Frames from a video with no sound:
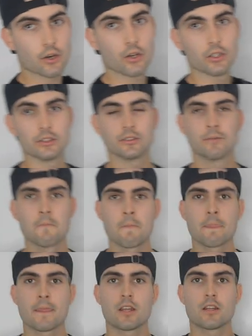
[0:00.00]
on
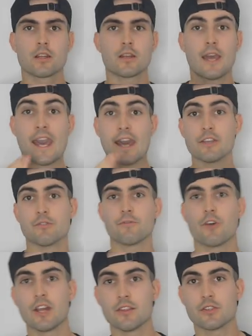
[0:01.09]
how you
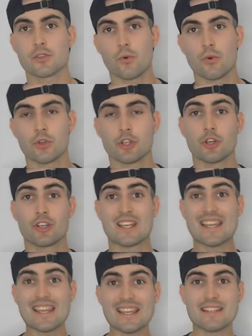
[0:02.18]
find this audio
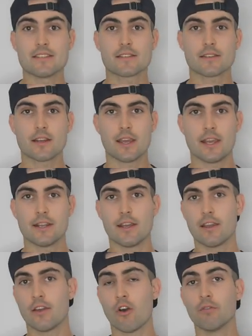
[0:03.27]
is and
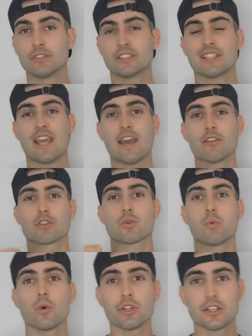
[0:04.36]
obviously how the
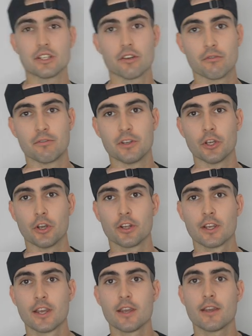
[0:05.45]
quality of video
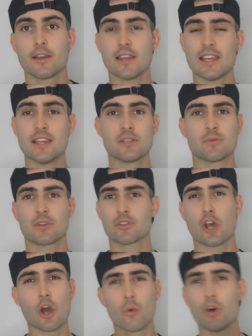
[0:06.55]
is because
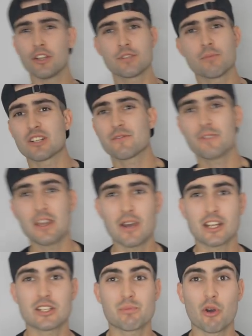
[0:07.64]
I want as much
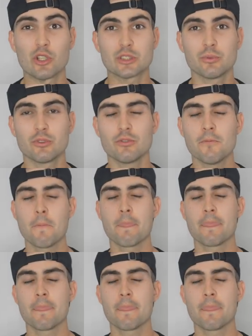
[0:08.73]
feedback as possible.